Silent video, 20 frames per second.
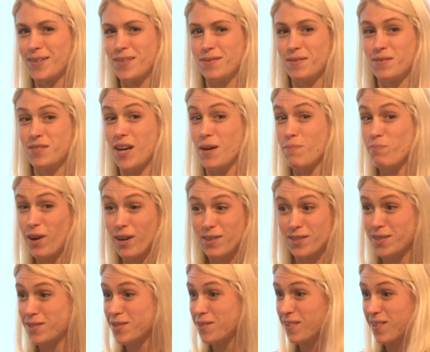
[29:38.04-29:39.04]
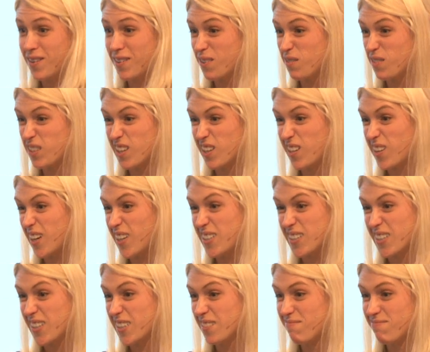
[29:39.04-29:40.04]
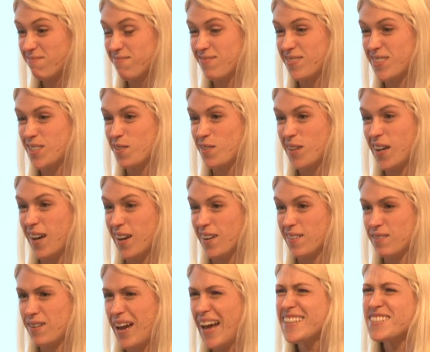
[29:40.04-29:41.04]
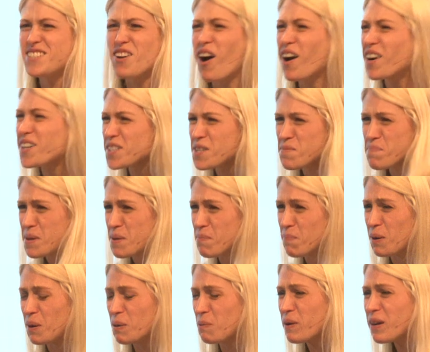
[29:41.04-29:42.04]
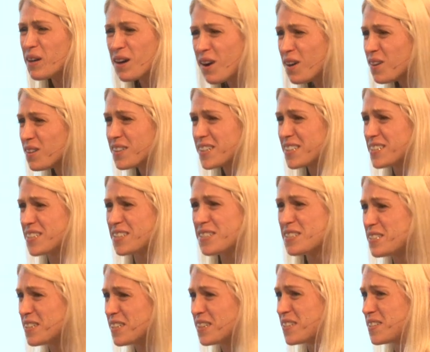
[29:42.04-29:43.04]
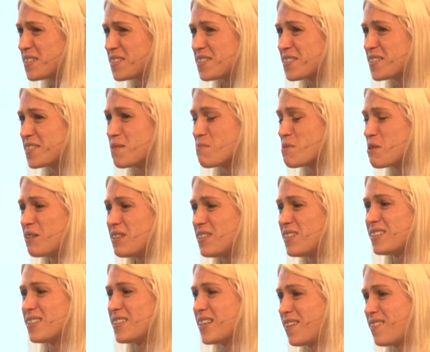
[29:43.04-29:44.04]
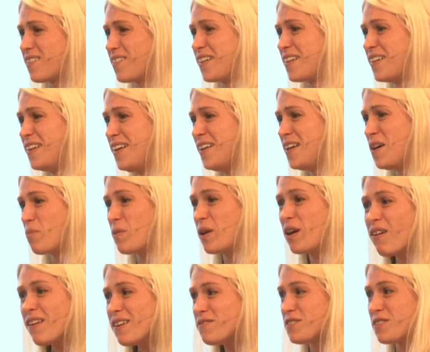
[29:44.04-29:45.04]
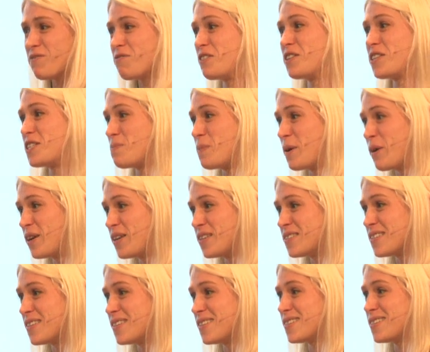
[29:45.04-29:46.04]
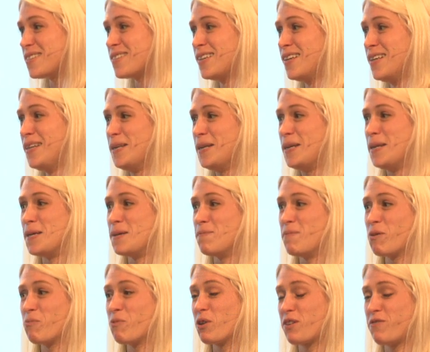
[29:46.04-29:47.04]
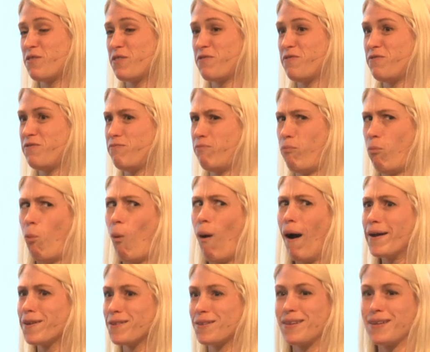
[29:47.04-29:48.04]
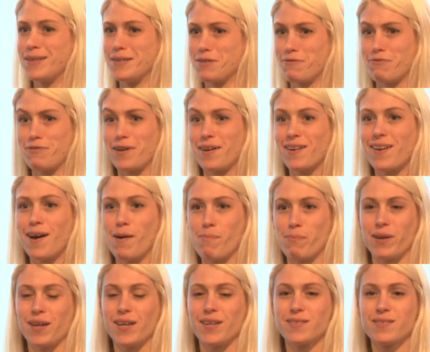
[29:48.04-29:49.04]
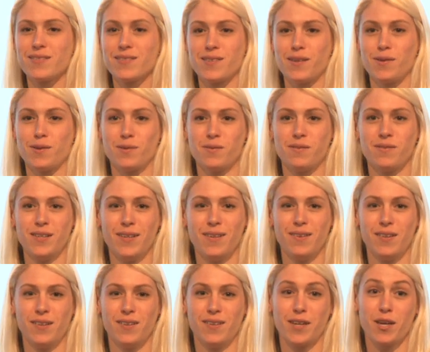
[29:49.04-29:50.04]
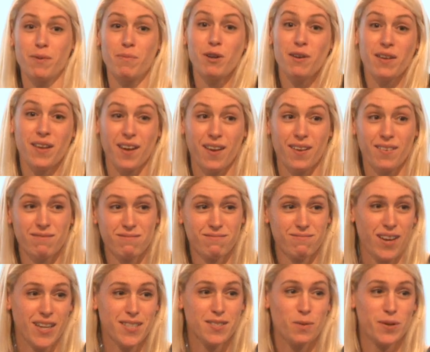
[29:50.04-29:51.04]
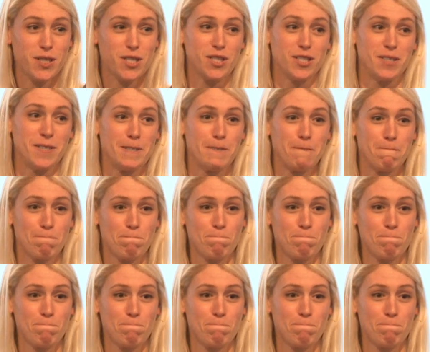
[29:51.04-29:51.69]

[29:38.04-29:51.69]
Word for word: side projects are another really good idea. So yeah, and talk to people. We all exist in this community together, and we all have different experiences and work for wildly different companies. So communicate, ask questions.